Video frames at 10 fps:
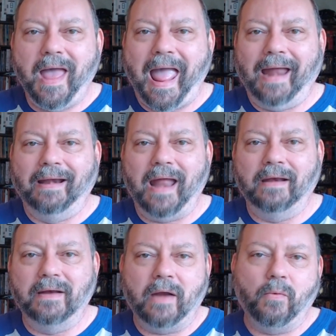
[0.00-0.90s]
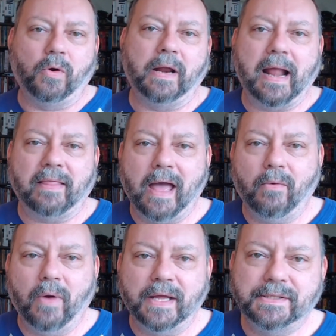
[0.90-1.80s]
and work it out
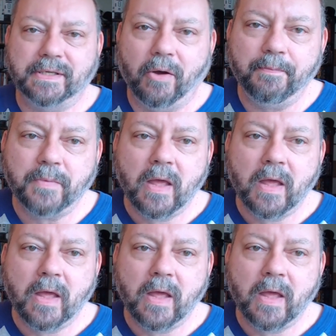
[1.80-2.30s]
that way. So